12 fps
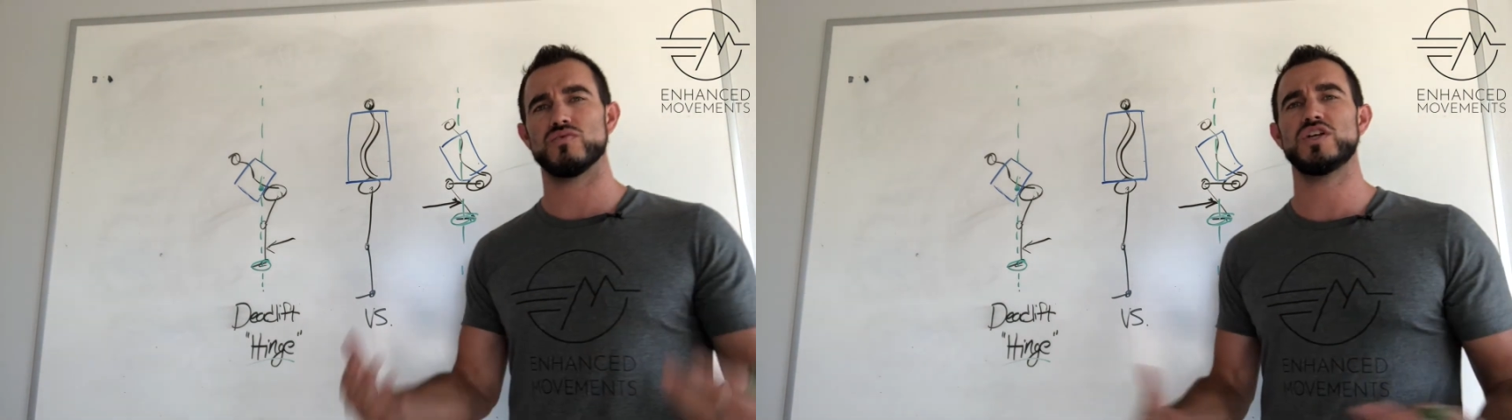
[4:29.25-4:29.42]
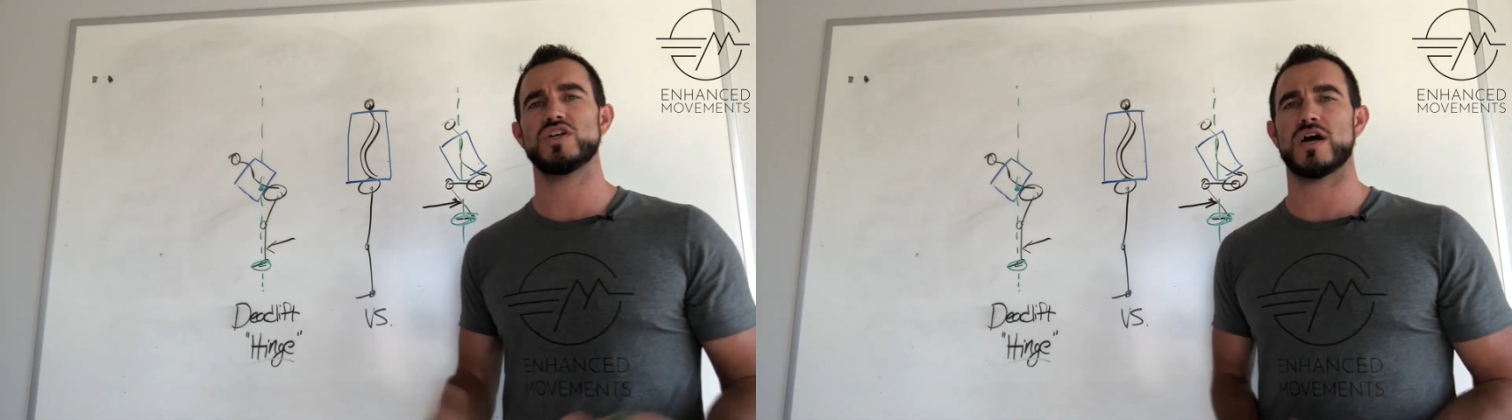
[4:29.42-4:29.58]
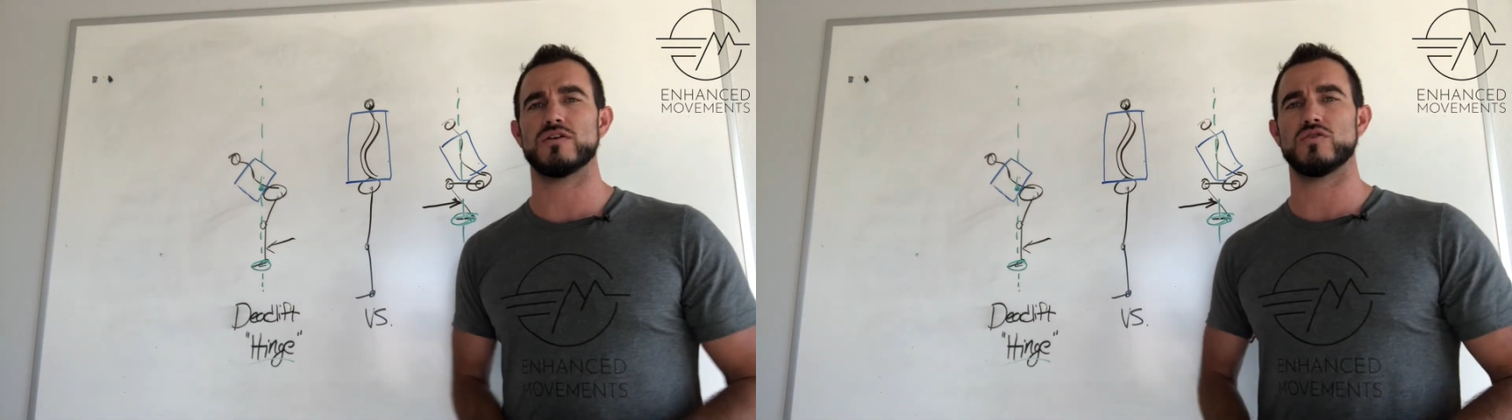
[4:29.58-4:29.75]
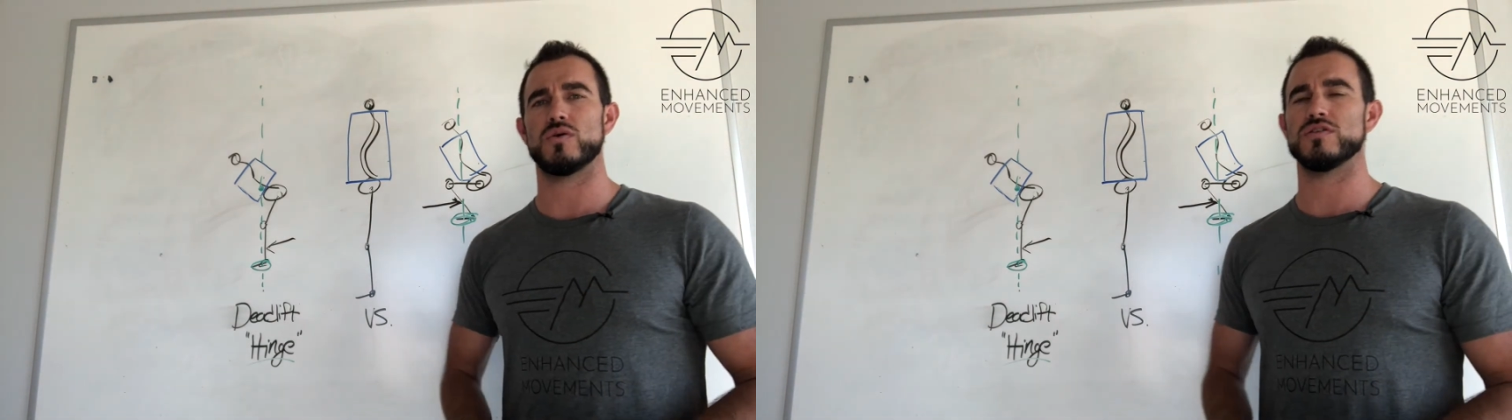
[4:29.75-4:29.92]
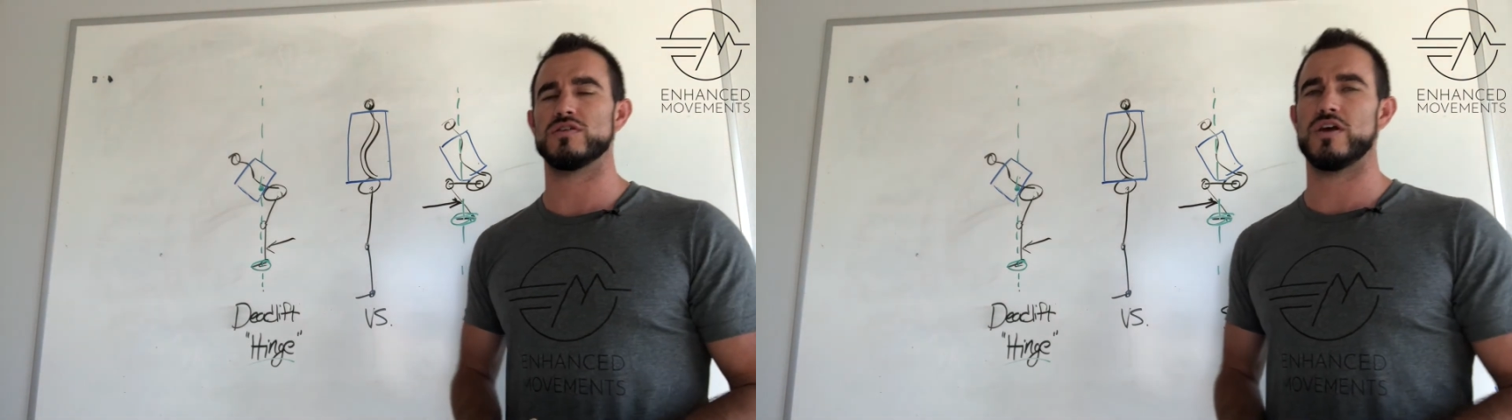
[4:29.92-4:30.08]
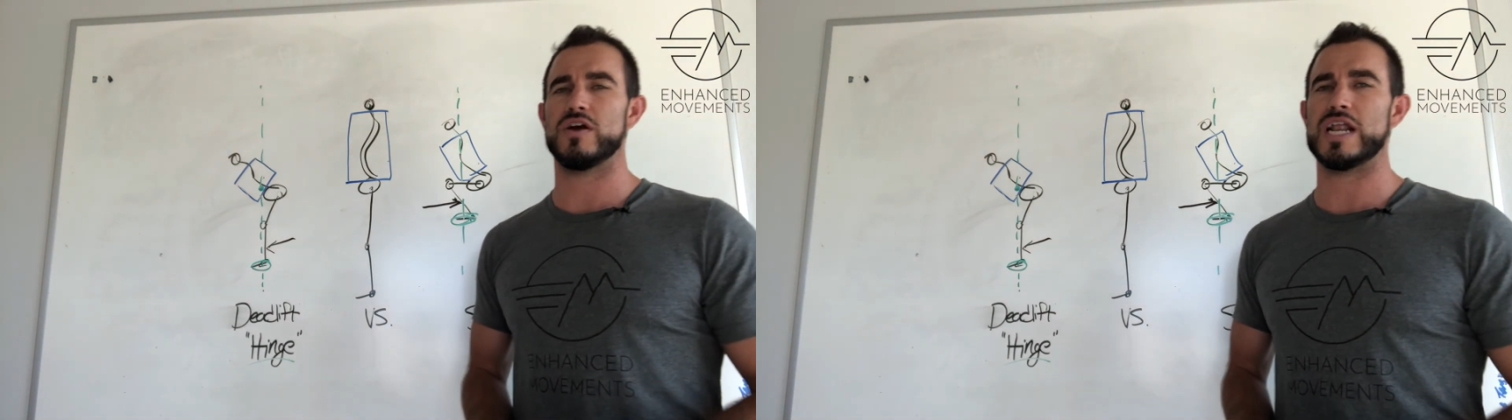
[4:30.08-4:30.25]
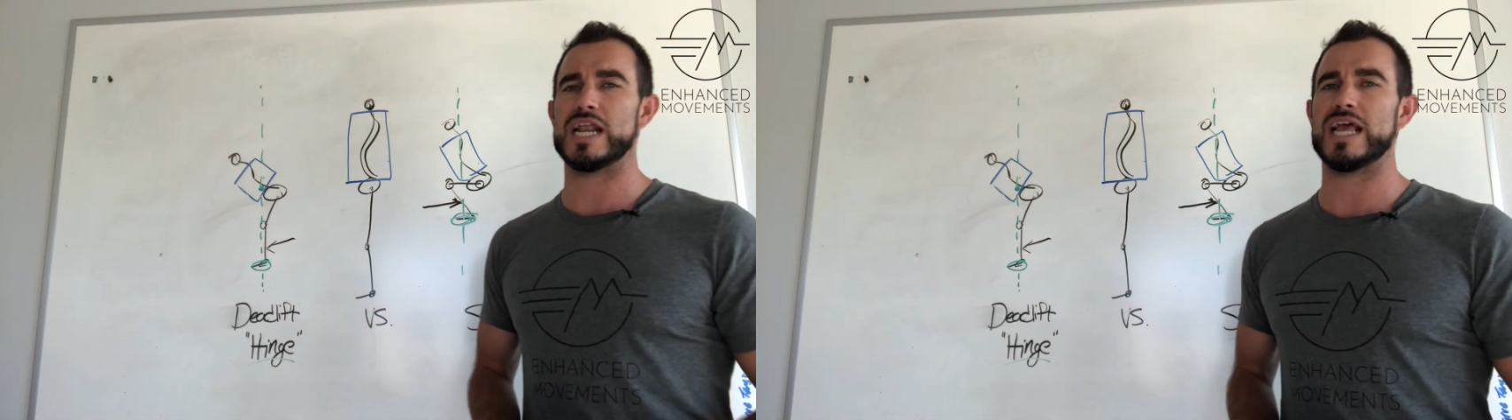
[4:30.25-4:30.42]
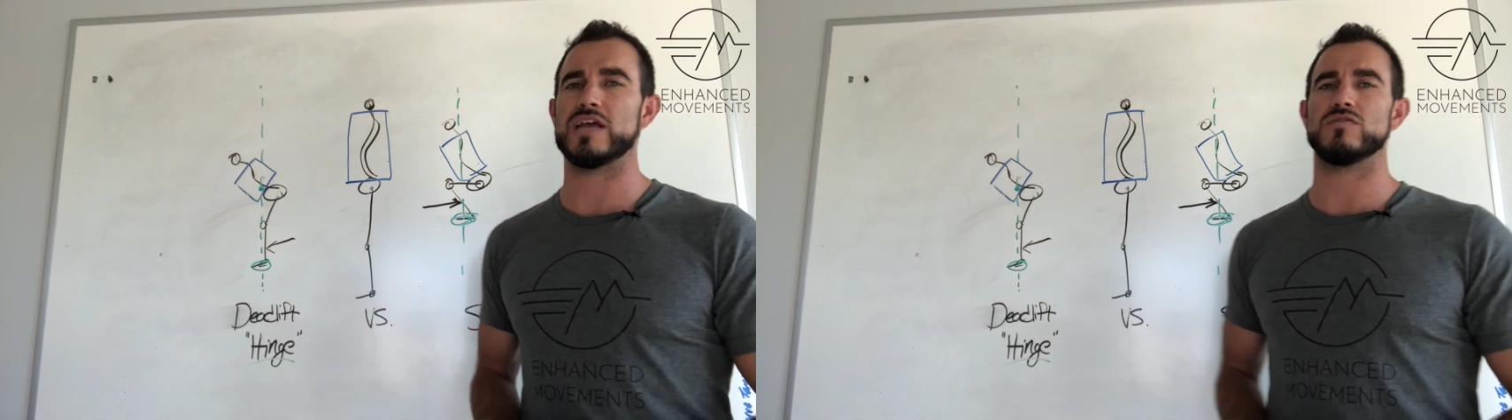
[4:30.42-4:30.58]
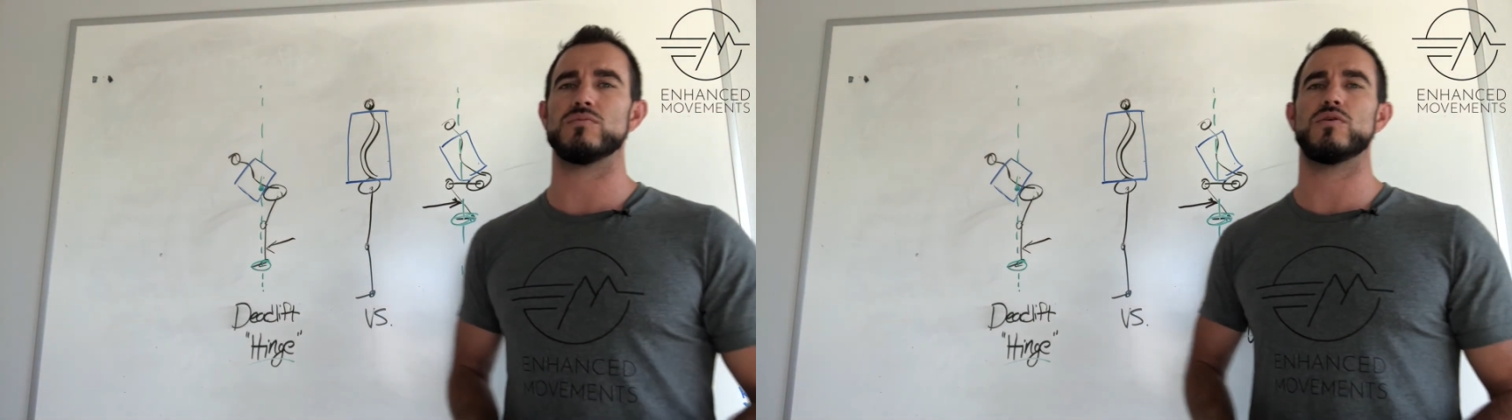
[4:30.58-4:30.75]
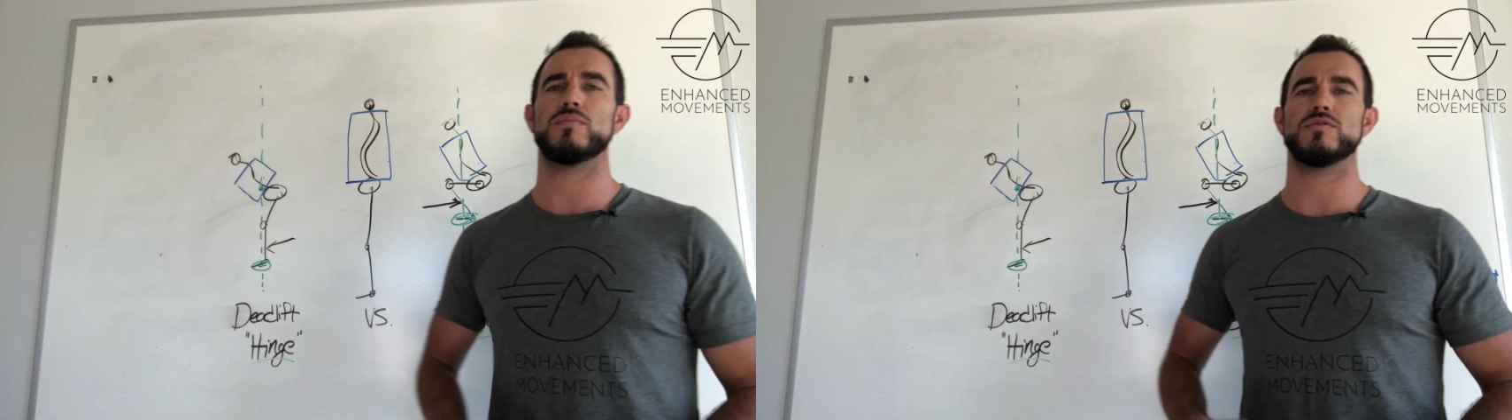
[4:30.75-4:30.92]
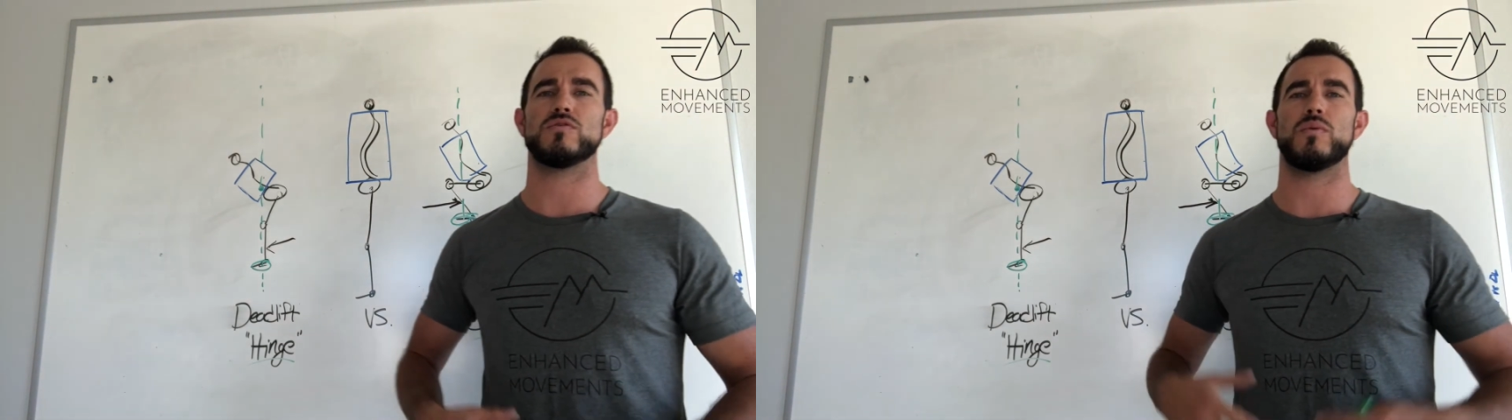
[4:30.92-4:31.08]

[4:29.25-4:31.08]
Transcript: reach out to us here at Enhanced Movements,